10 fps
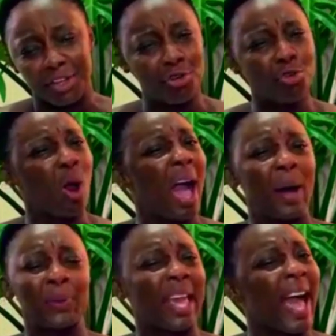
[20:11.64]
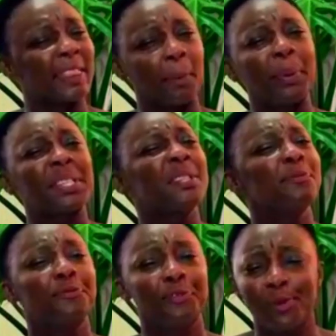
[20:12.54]
Do you know how the other
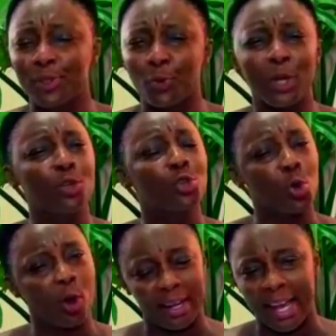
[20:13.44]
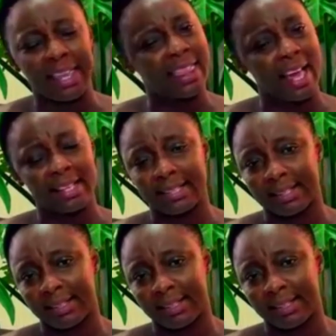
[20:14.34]
person feels when you talk like that?